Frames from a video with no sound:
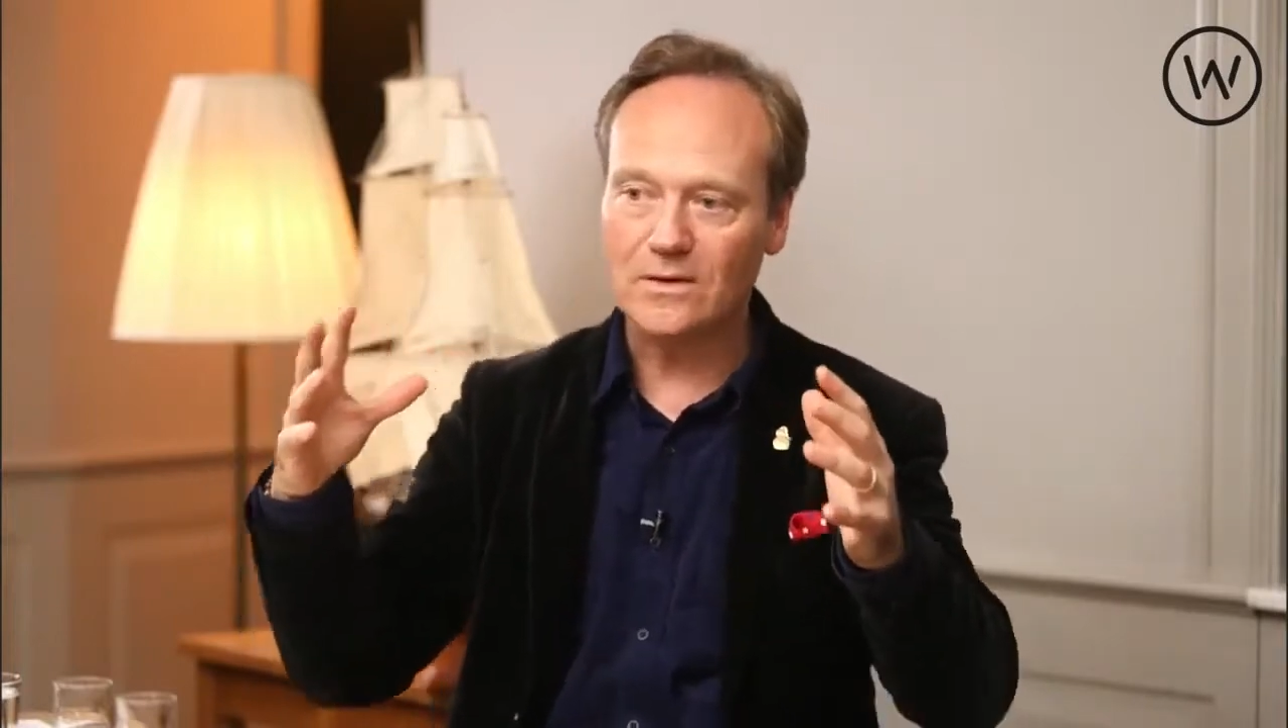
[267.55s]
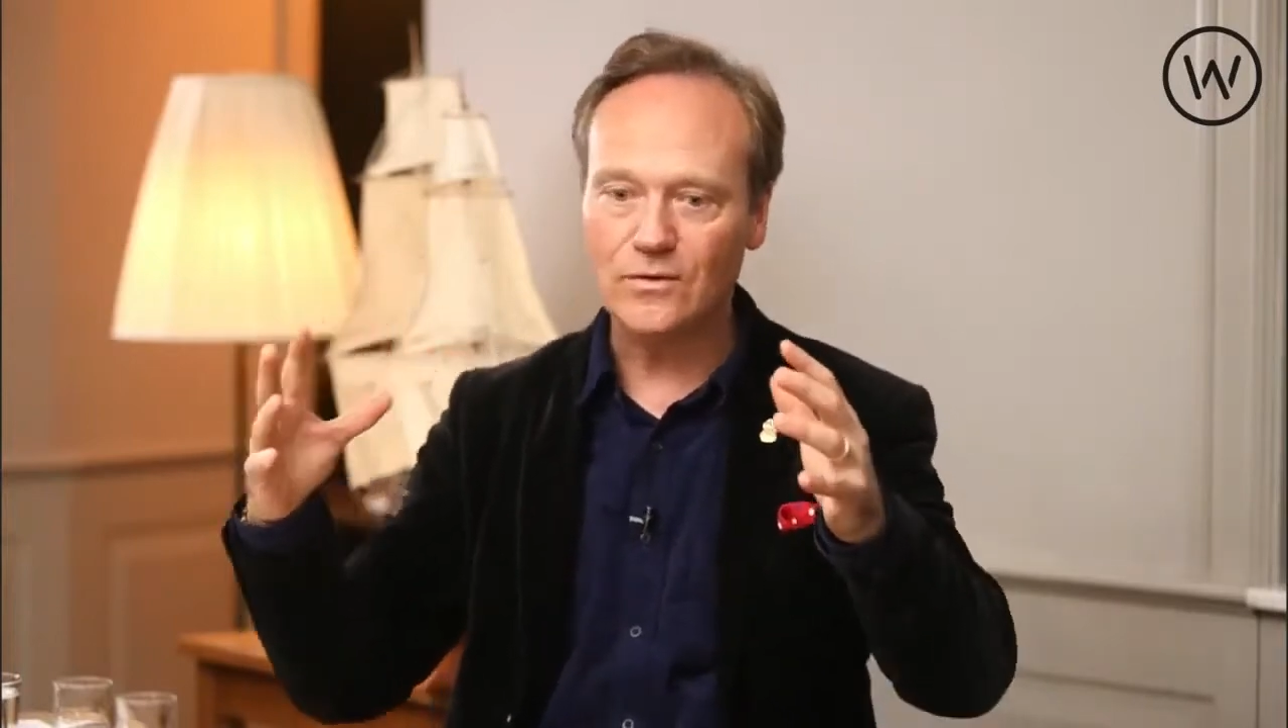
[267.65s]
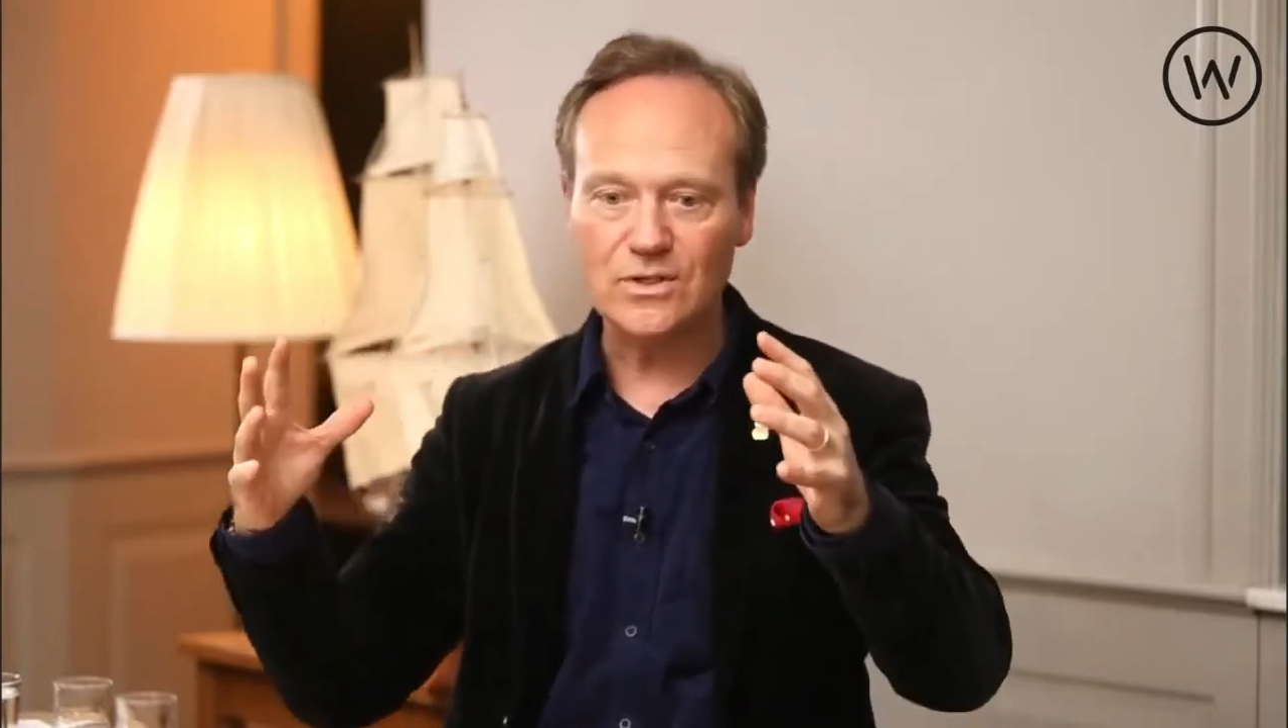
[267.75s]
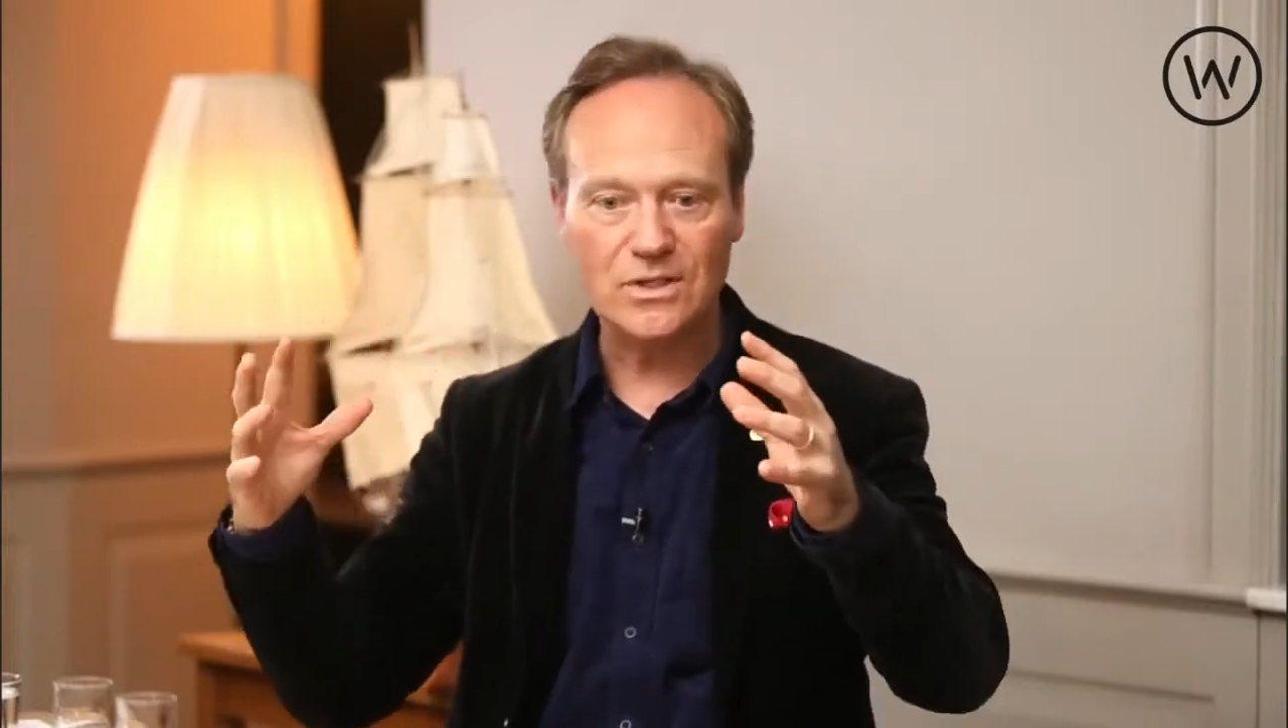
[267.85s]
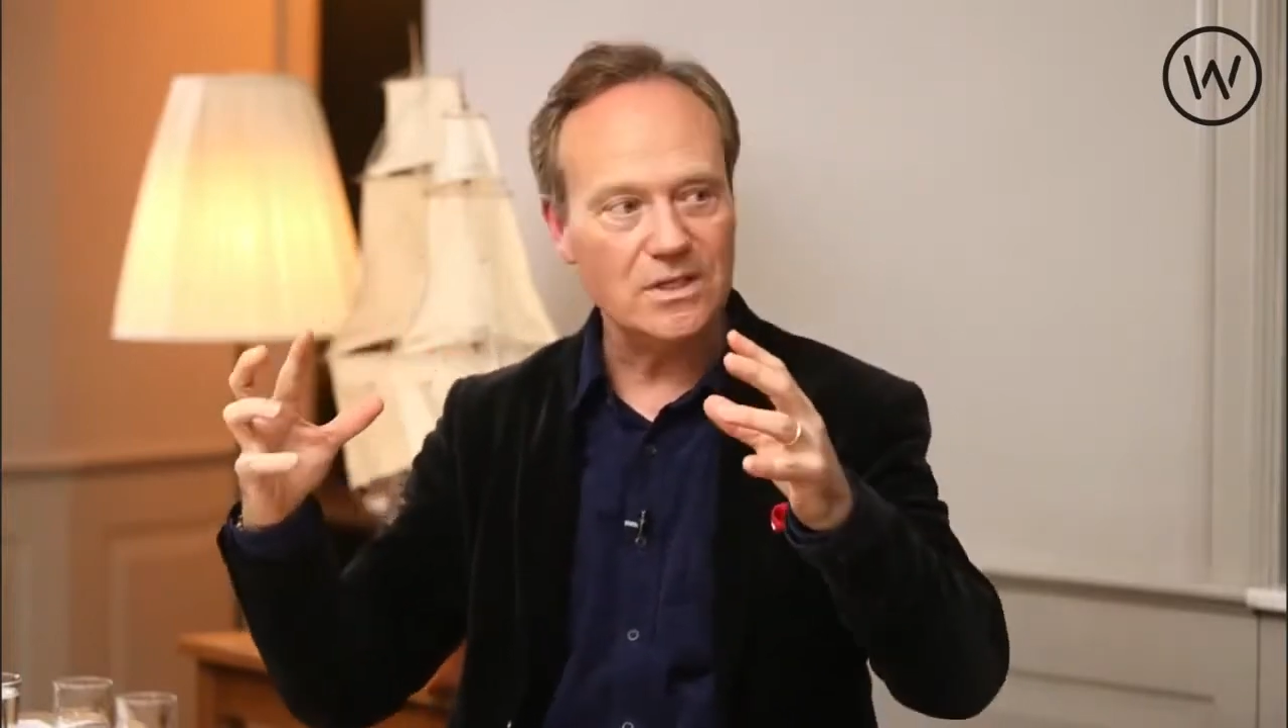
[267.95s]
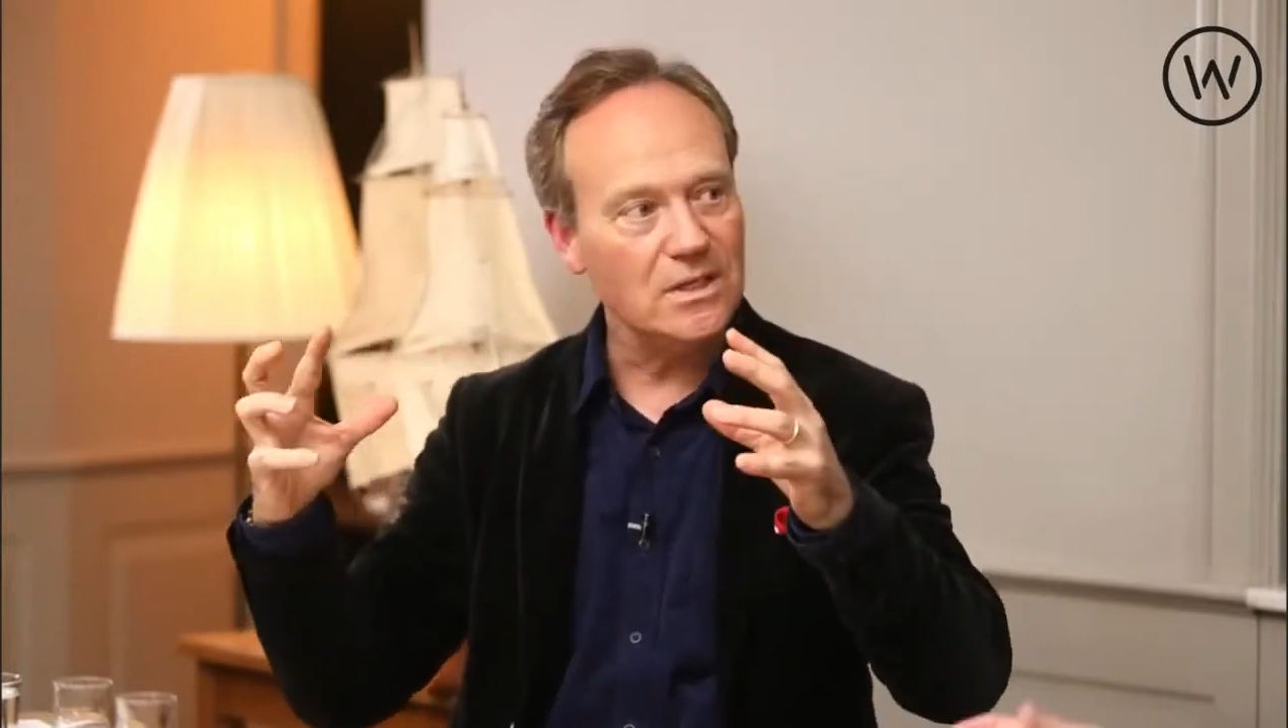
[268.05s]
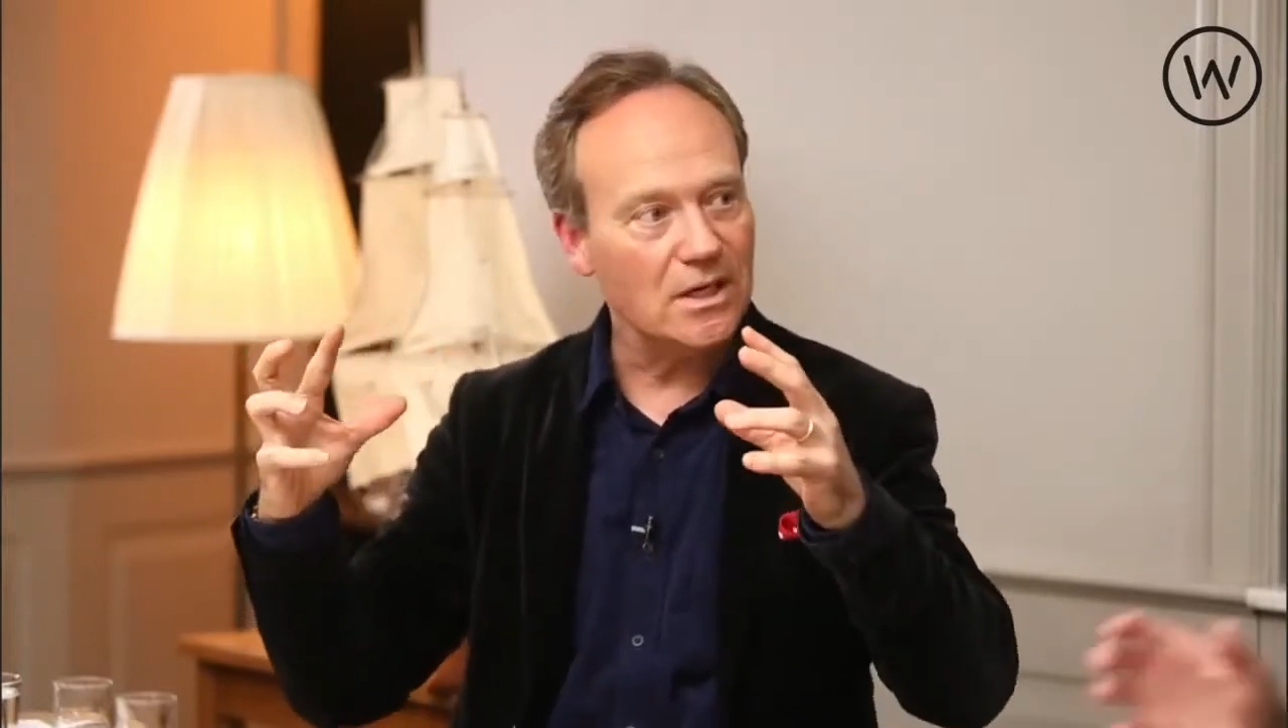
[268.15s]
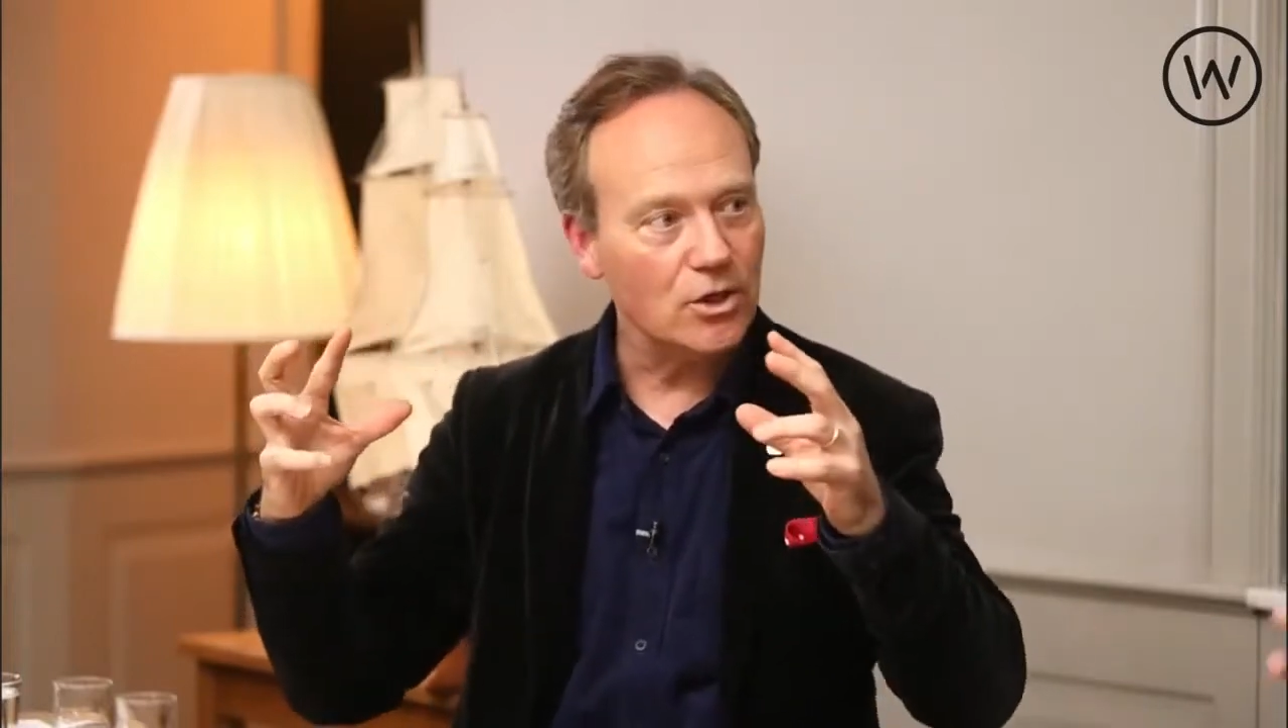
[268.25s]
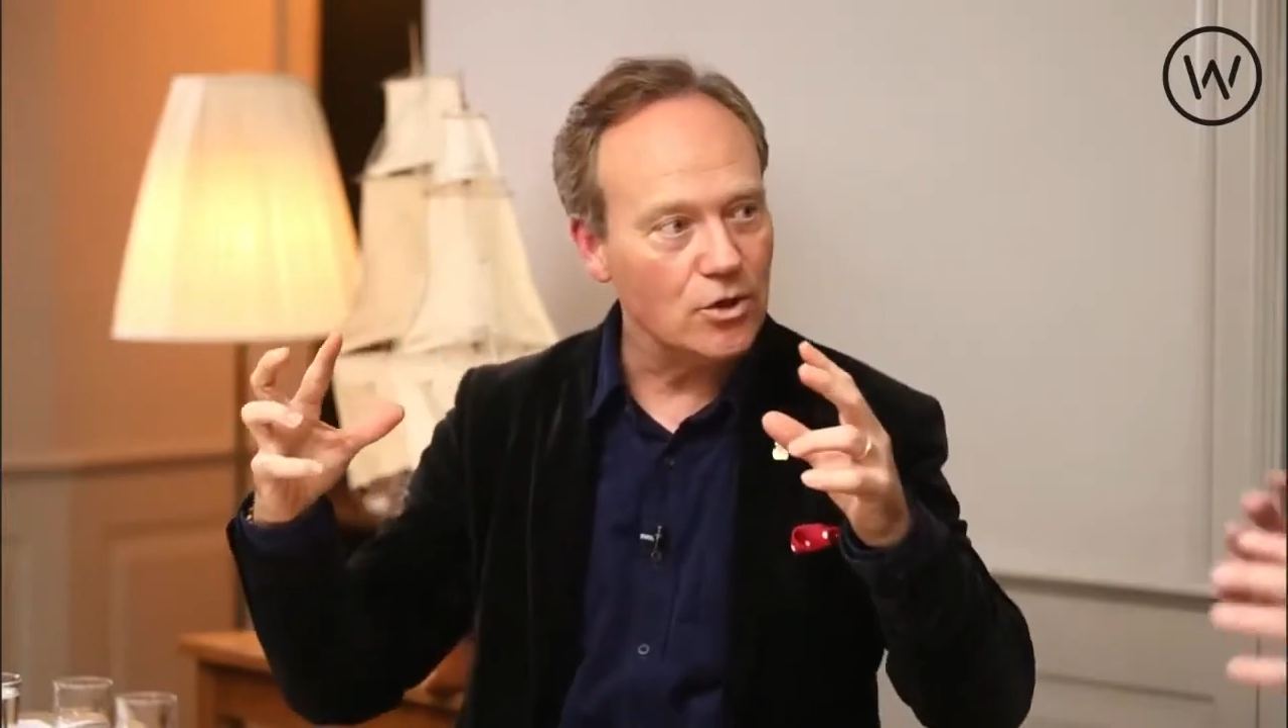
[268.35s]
of the sea and